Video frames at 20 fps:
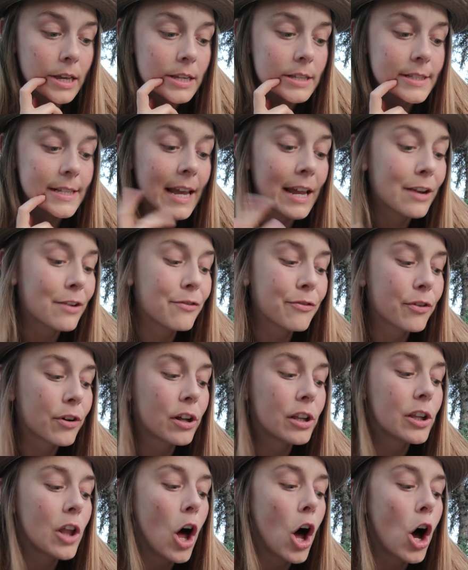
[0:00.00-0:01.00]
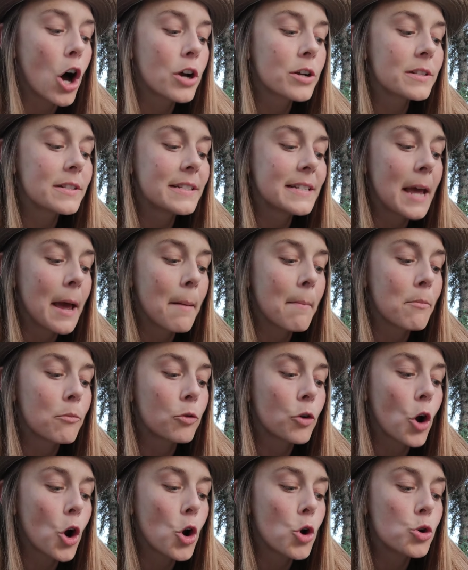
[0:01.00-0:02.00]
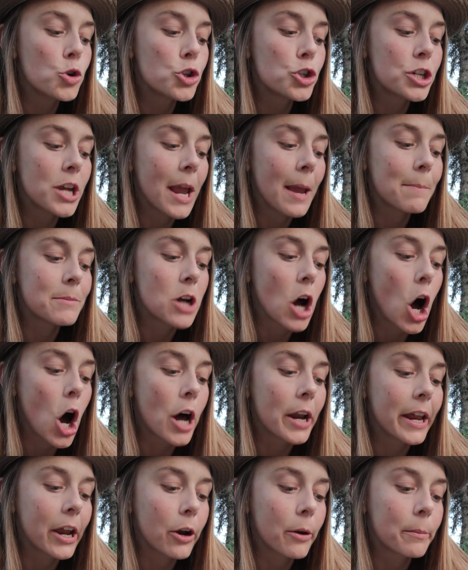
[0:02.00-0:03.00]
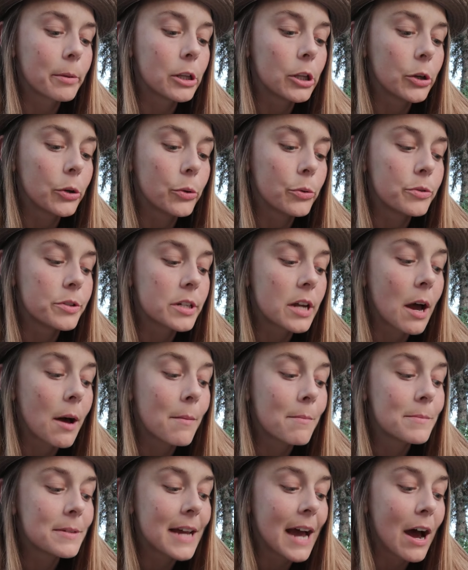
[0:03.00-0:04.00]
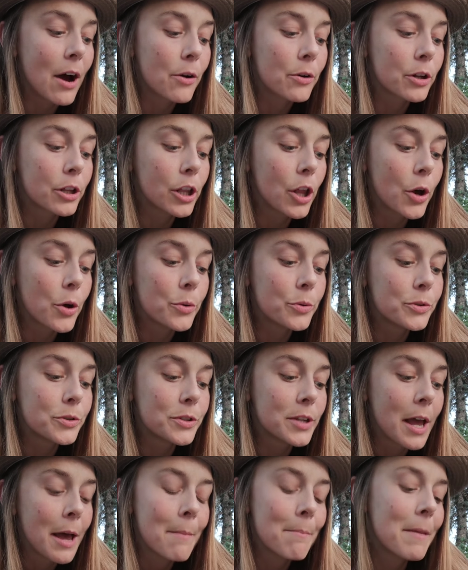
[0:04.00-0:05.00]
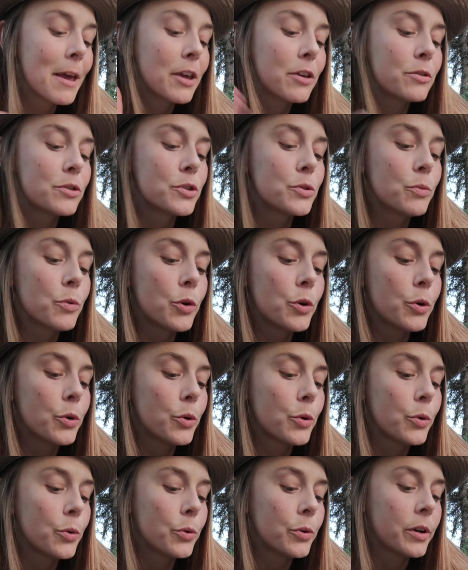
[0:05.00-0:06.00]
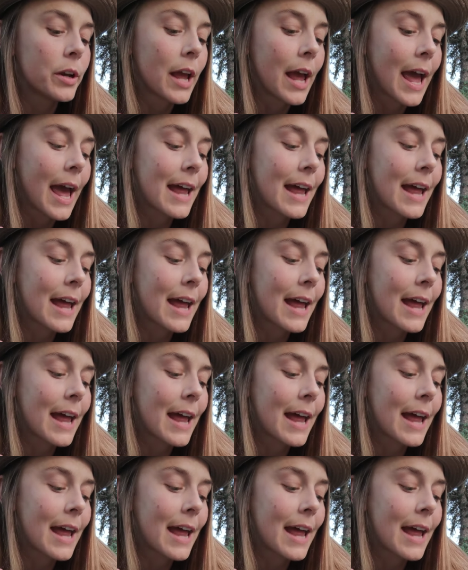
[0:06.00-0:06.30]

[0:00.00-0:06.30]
Send for a long stem rose shaped hot air balloon to come down close, make you swoon,